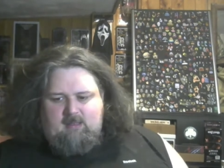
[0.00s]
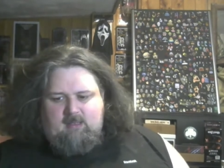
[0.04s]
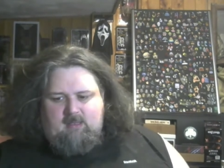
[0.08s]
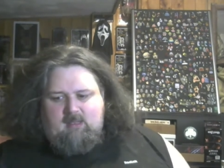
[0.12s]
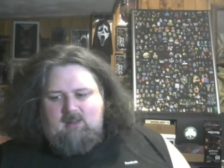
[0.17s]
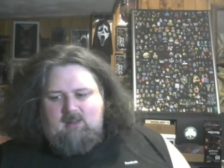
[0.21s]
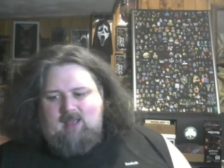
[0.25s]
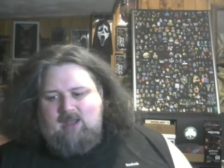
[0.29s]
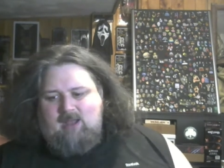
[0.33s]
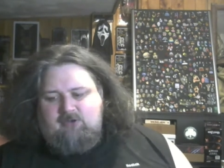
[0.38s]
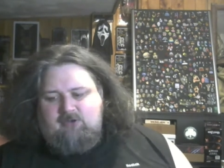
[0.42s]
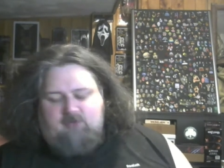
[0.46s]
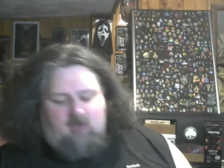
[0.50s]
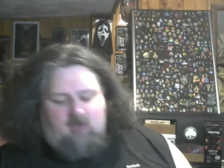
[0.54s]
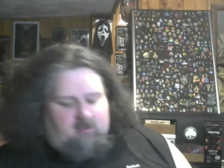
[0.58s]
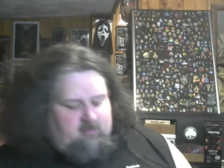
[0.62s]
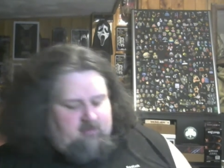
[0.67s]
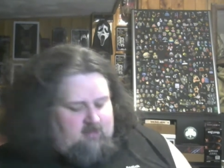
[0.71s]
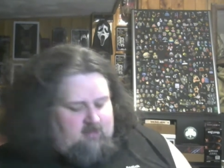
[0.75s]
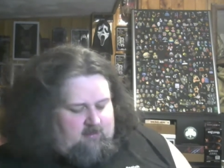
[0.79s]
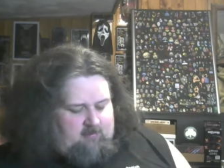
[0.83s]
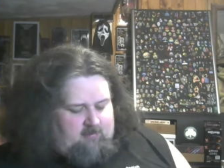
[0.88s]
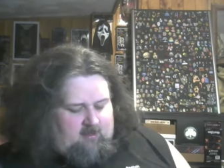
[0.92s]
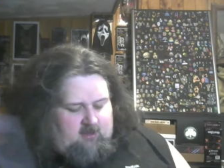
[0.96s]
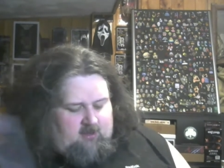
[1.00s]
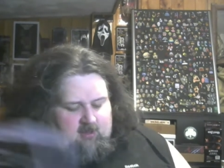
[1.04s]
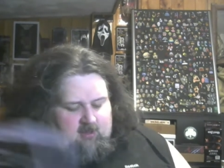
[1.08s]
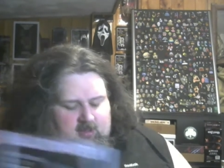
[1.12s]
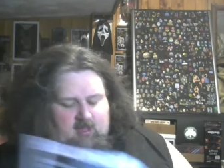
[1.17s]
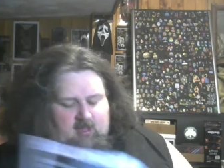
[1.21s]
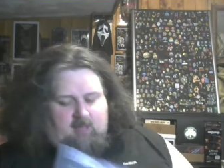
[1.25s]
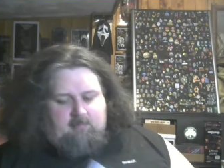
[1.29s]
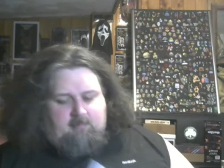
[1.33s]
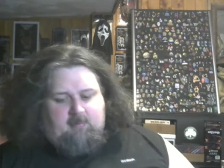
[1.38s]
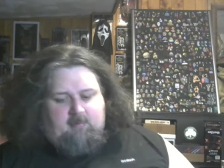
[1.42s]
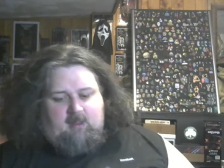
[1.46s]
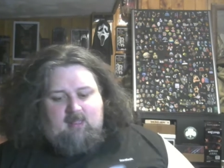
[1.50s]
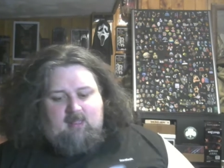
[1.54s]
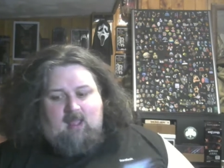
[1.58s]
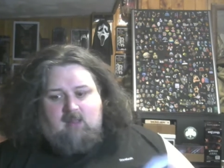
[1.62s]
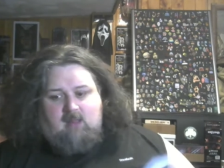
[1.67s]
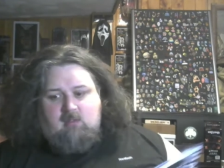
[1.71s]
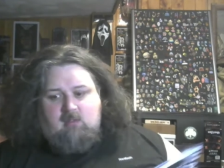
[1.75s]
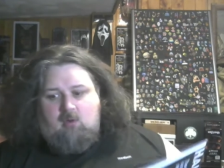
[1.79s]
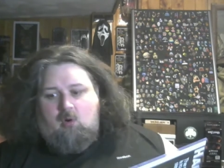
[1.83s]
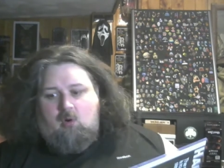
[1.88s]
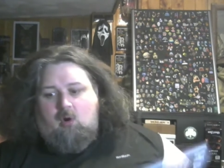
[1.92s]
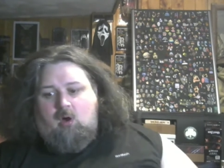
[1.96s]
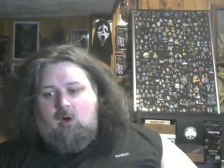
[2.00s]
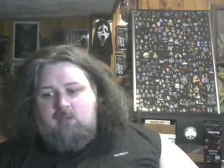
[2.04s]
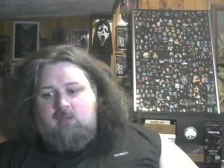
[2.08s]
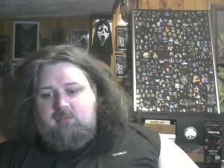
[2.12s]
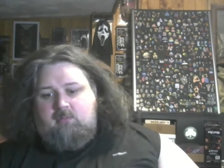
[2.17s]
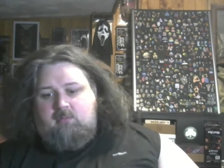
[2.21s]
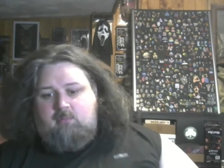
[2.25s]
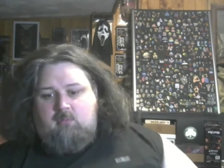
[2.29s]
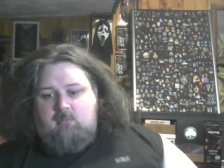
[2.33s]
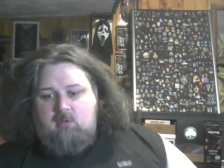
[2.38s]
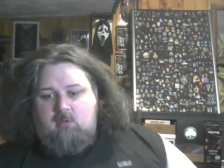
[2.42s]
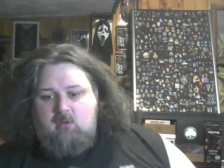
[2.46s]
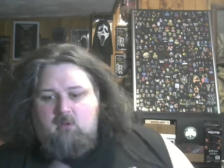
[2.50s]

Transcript: You know, I trust them. They're good company. That's awesome.